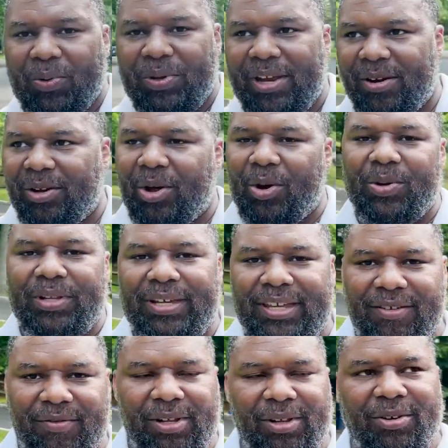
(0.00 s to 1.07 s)
here locally,
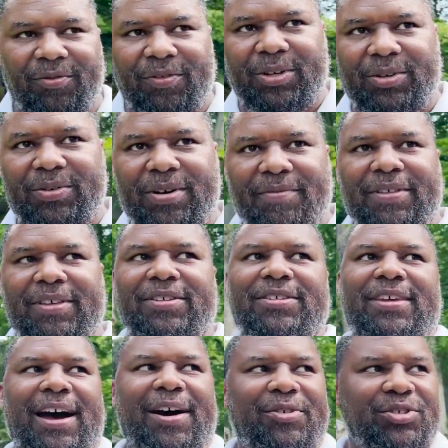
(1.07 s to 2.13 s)
give you a little view of this
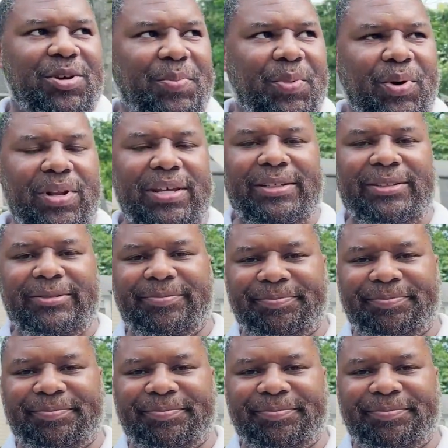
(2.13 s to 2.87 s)
house up on the hill,